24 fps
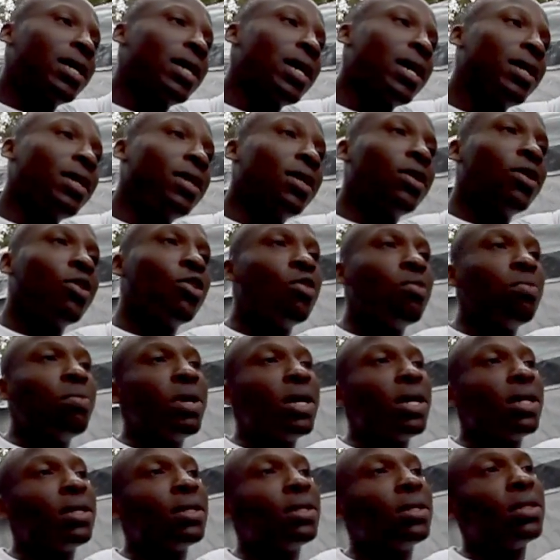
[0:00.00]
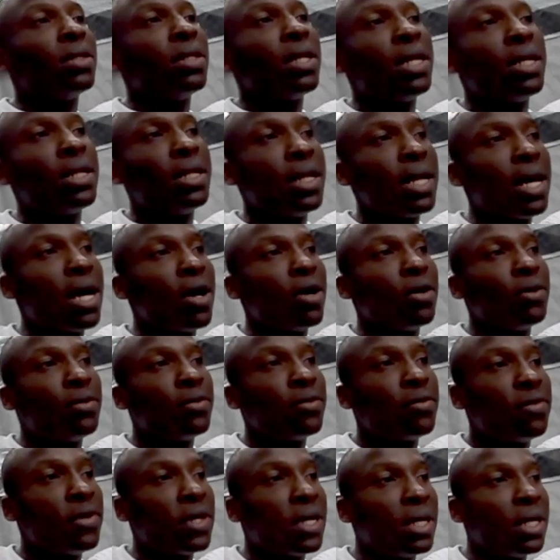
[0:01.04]
gotten a little bit
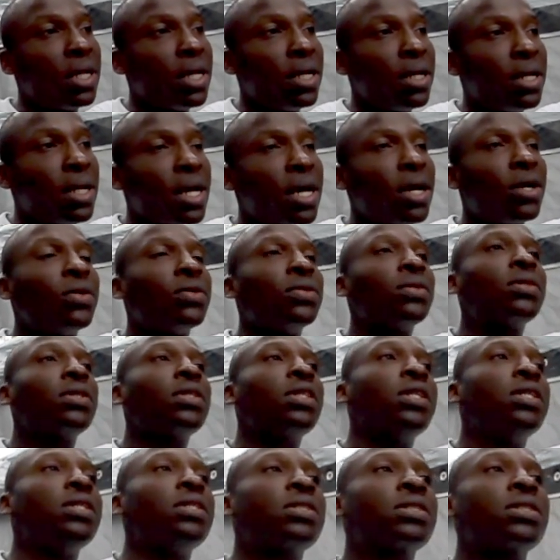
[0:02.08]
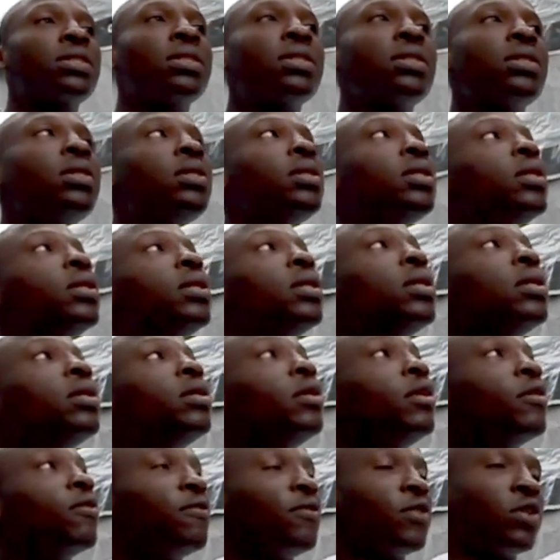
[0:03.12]
felt let down because
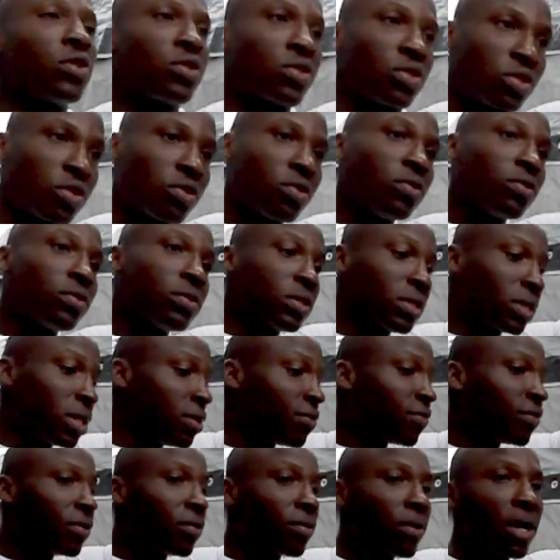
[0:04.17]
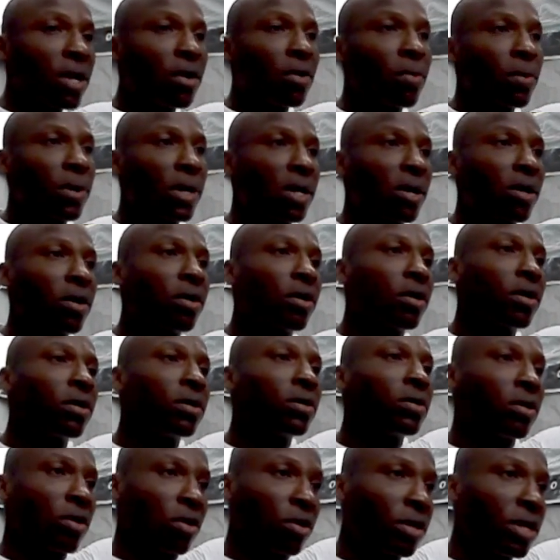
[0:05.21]
the folks who's living right around
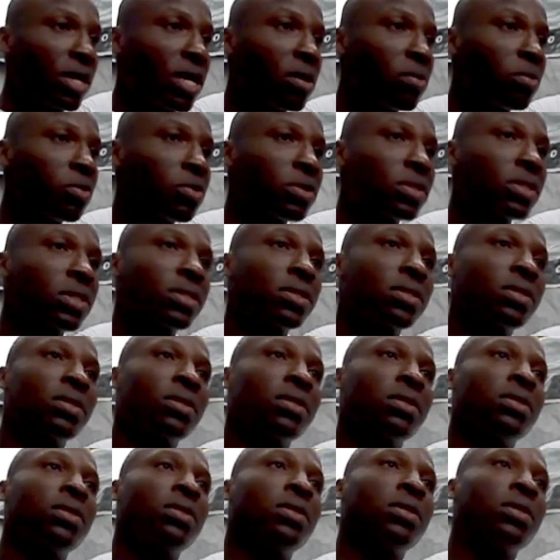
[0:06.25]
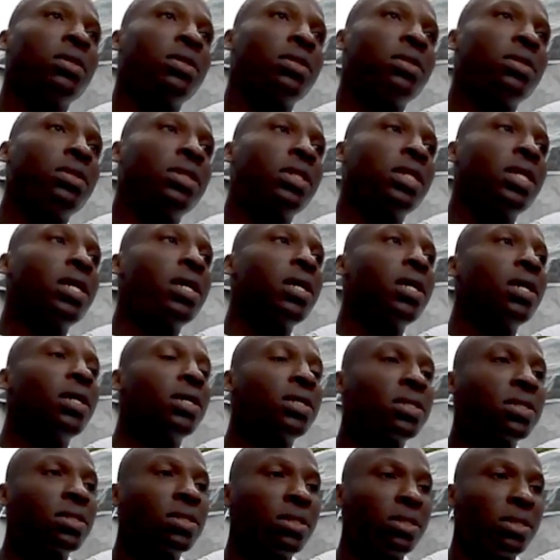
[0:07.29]
her neighbors, they are
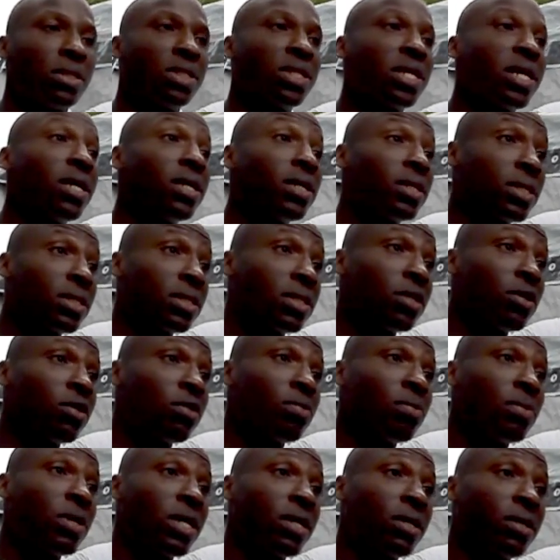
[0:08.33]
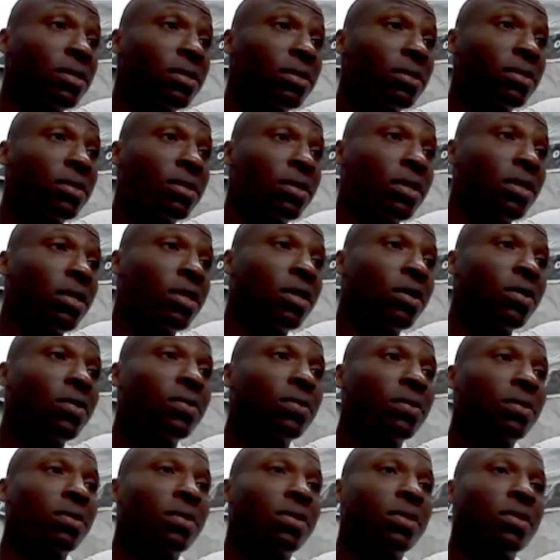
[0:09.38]
jealous a little bit, you
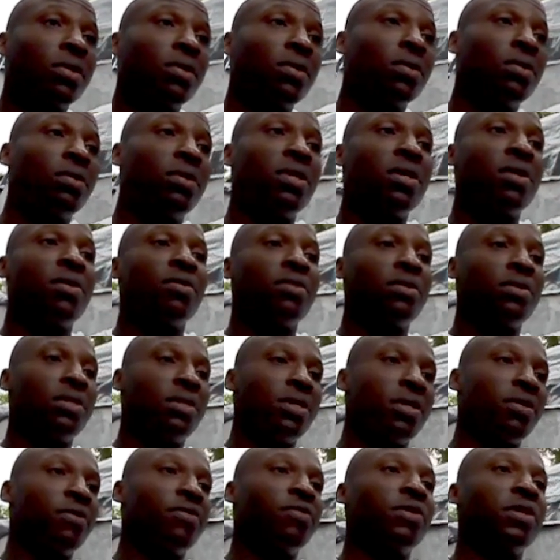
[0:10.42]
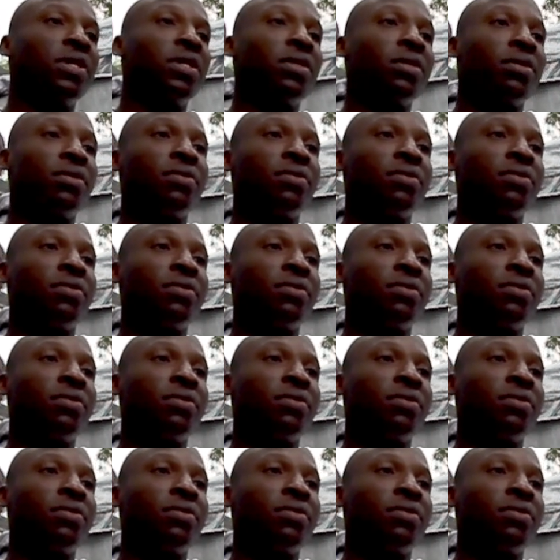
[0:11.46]
know, to different